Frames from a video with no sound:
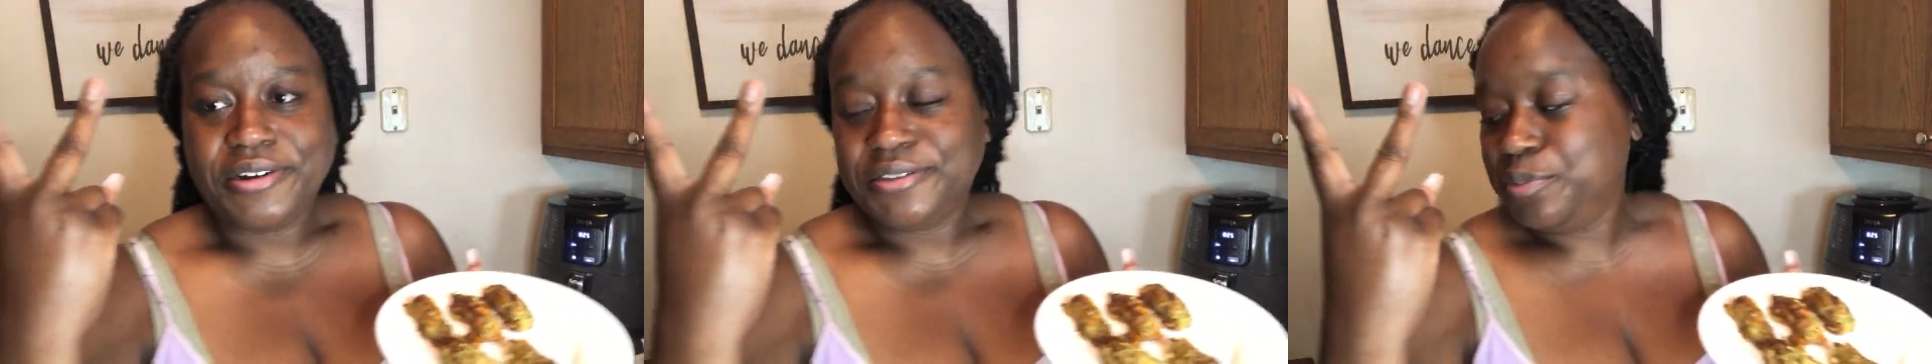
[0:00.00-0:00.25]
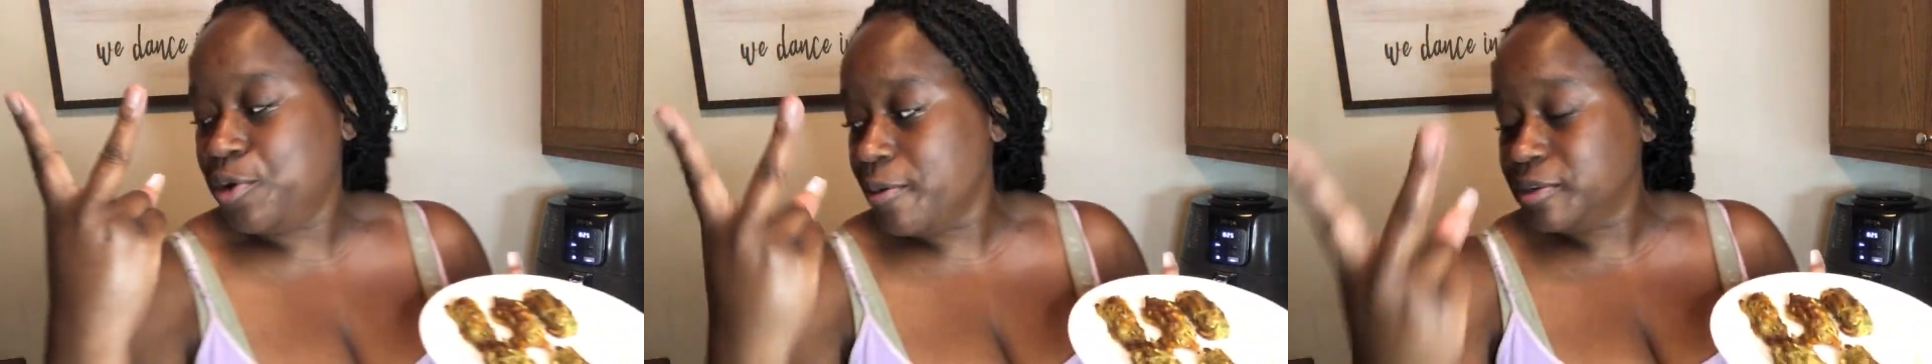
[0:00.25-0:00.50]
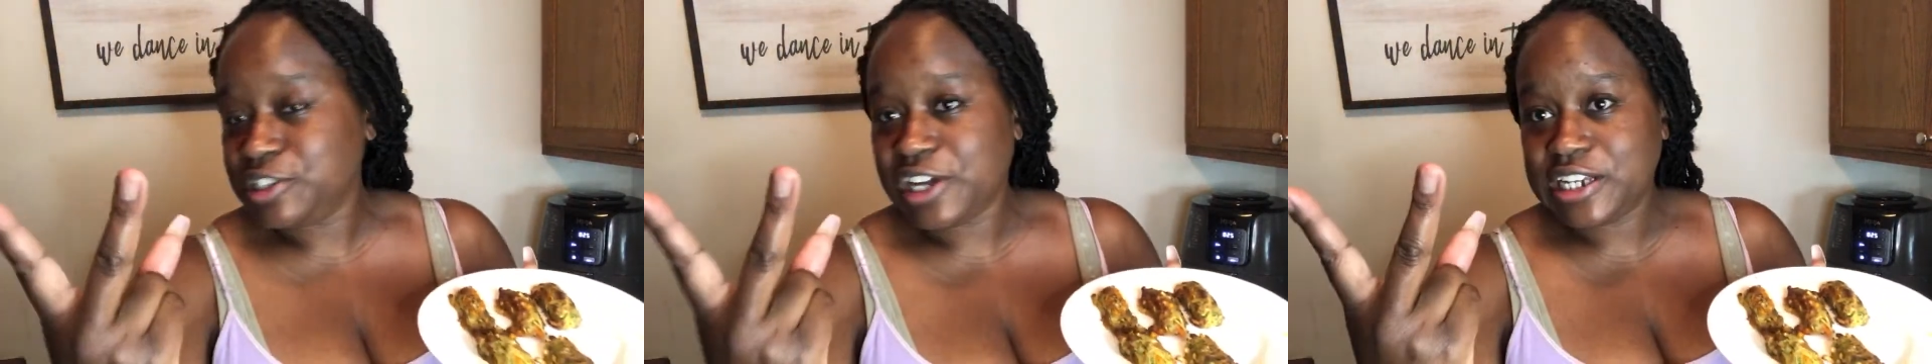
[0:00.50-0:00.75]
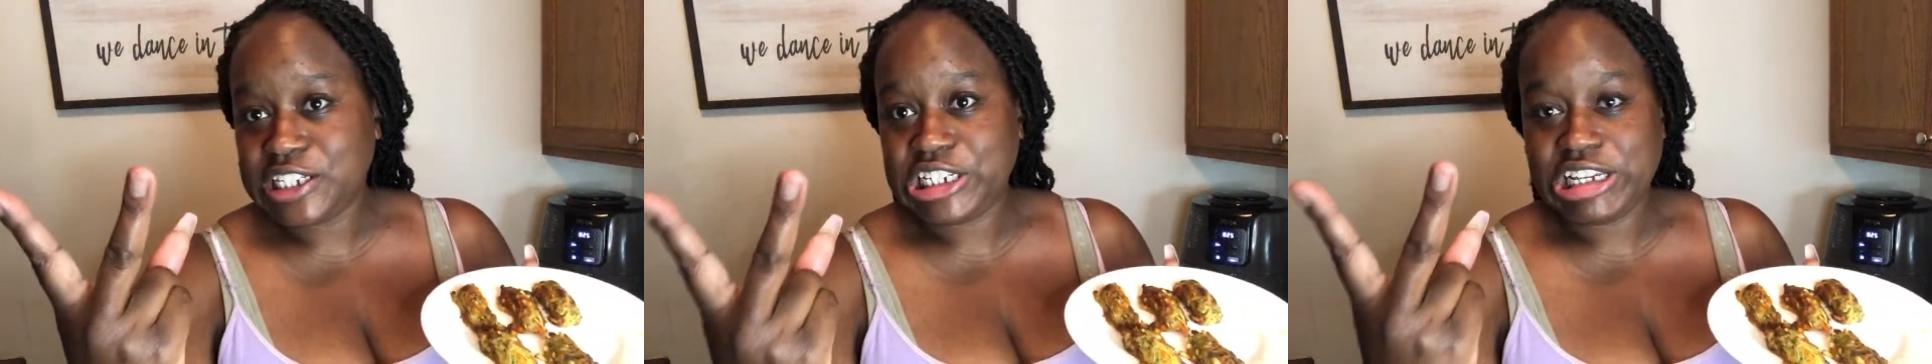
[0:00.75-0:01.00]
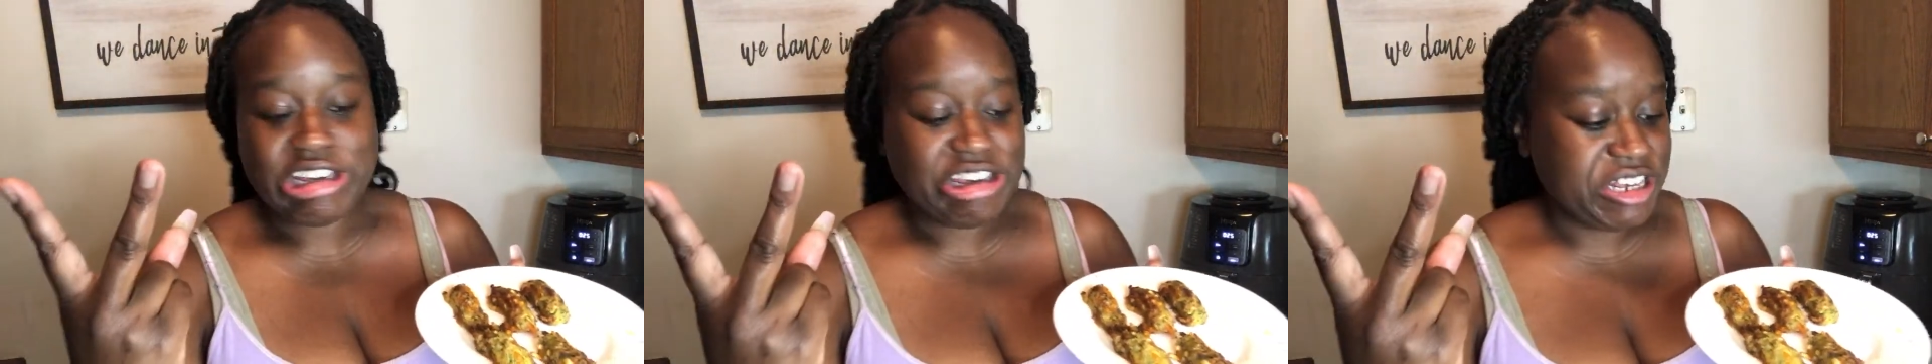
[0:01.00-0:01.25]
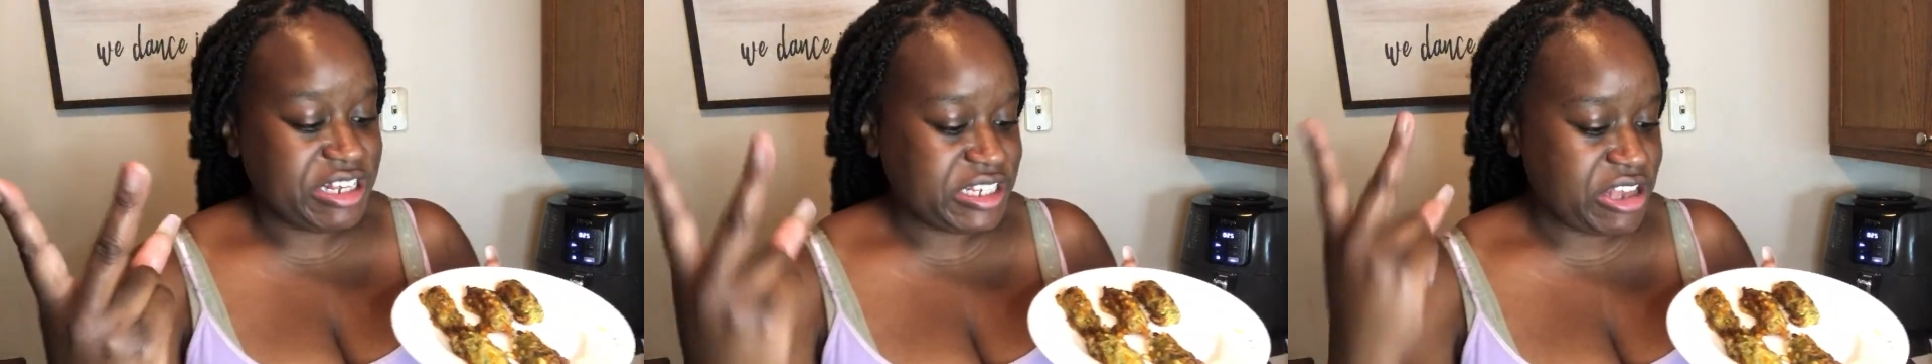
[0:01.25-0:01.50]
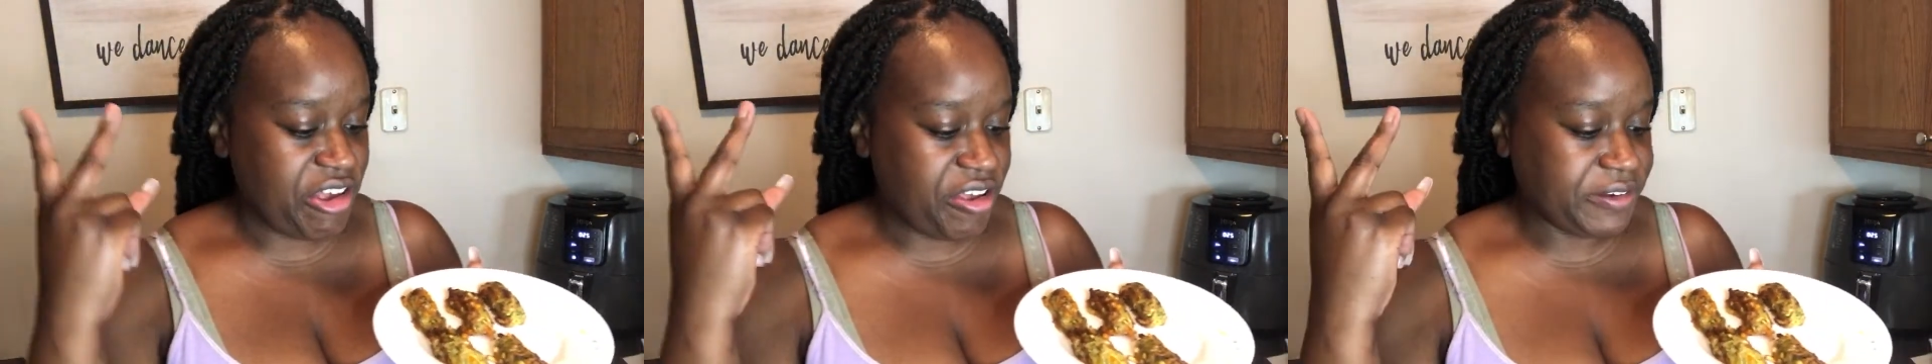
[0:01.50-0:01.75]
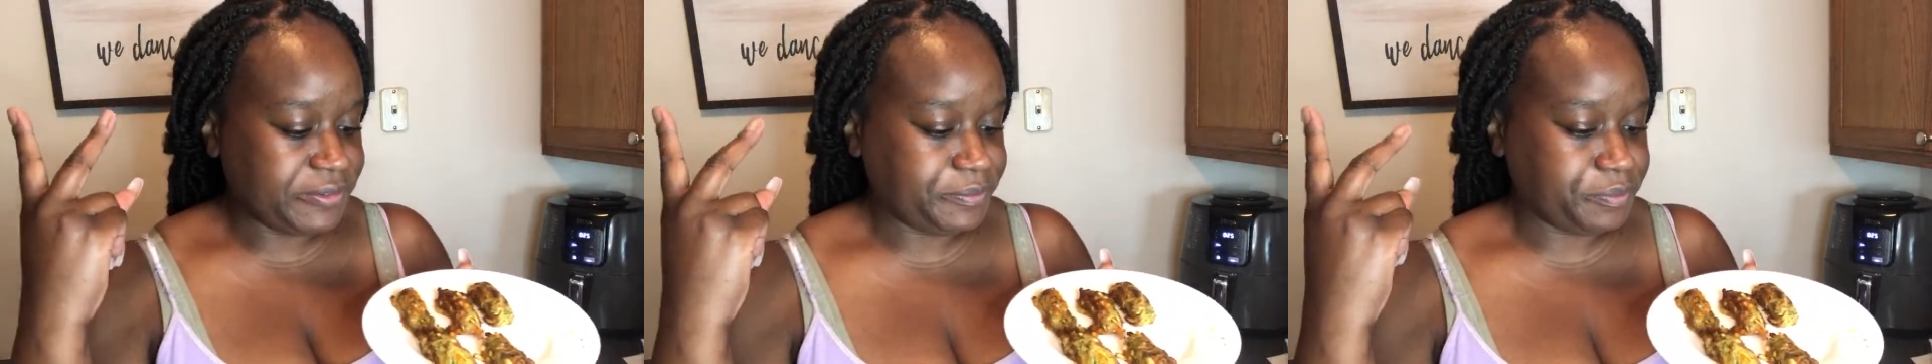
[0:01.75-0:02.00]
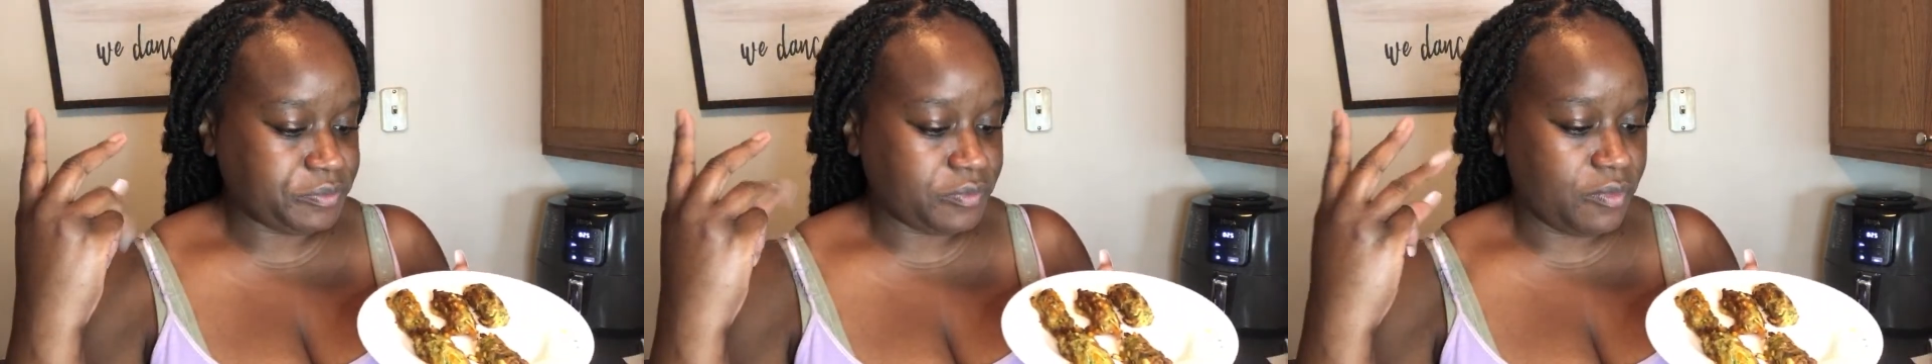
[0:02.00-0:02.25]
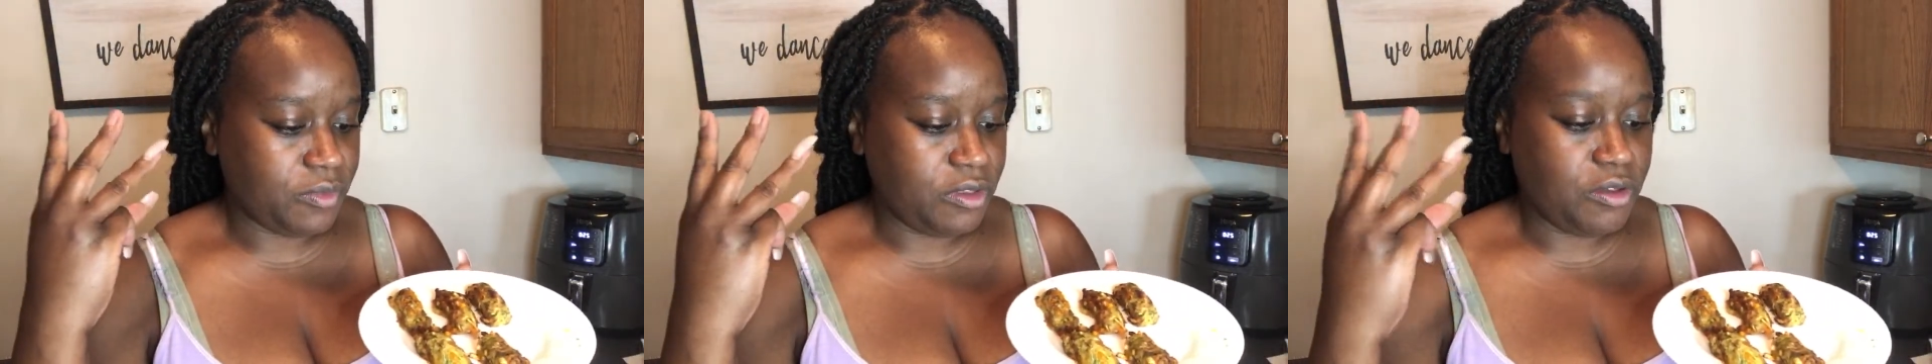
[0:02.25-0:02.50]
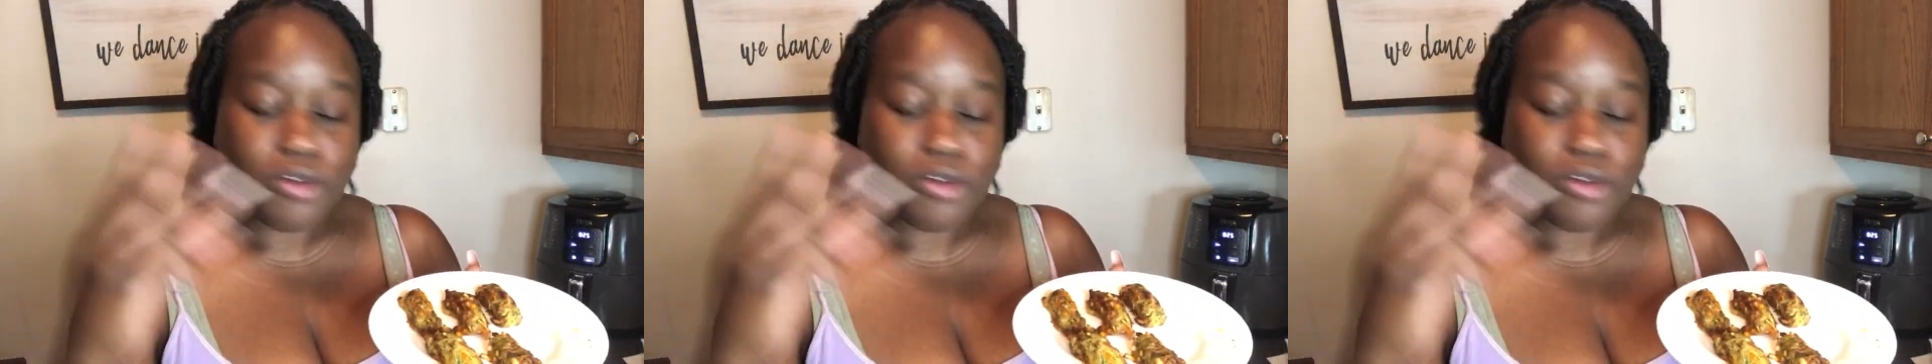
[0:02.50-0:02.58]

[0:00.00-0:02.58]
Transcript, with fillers: Parmesan cheese. You